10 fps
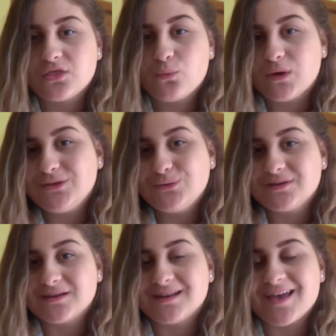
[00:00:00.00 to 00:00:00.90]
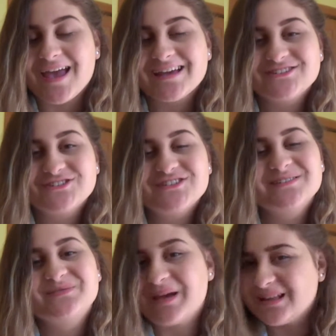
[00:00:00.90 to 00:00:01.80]
the way you could handle
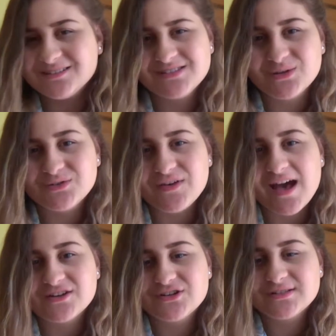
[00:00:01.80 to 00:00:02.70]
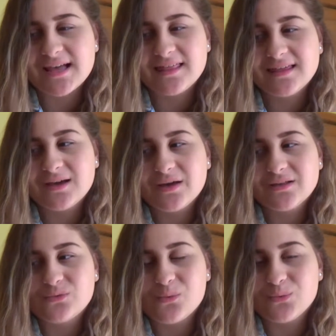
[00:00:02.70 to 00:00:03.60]
and balance those factors, I think,
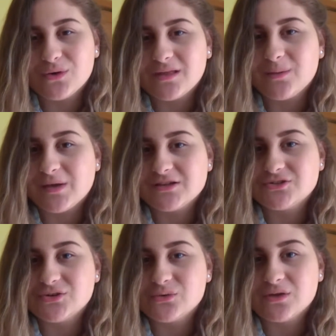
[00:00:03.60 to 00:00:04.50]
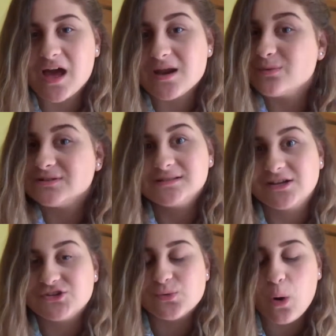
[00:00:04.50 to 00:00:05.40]
is what really makes you the kind of person
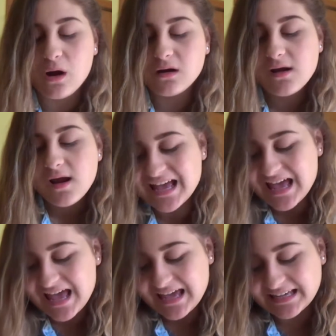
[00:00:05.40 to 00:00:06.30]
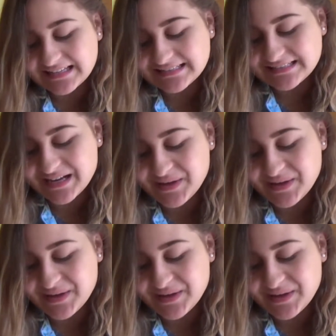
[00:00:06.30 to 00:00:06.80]
that you are. And